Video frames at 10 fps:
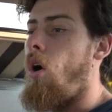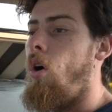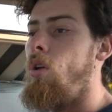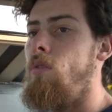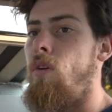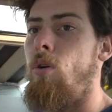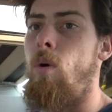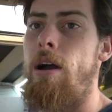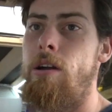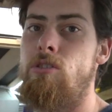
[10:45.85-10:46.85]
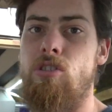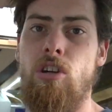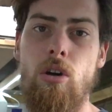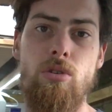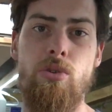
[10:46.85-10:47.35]
All of our wires
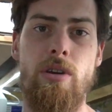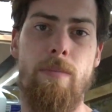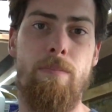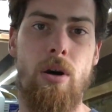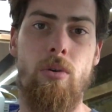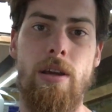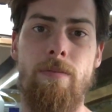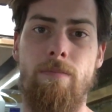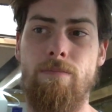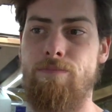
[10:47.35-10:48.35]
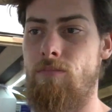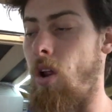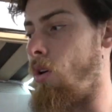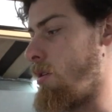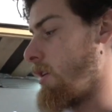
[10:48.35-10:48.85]
go to a component,
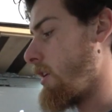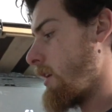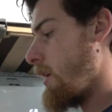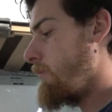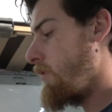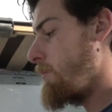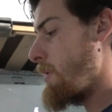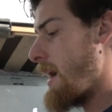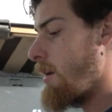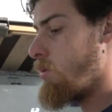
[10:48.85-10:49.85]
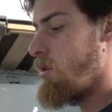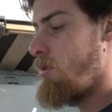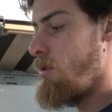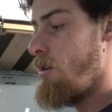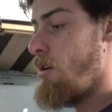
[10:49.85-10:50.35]
or come from power.
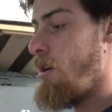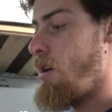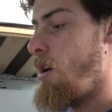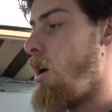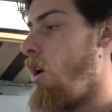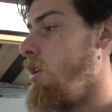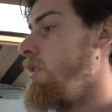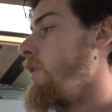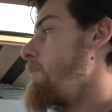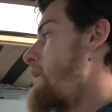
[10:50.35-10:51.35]
All of our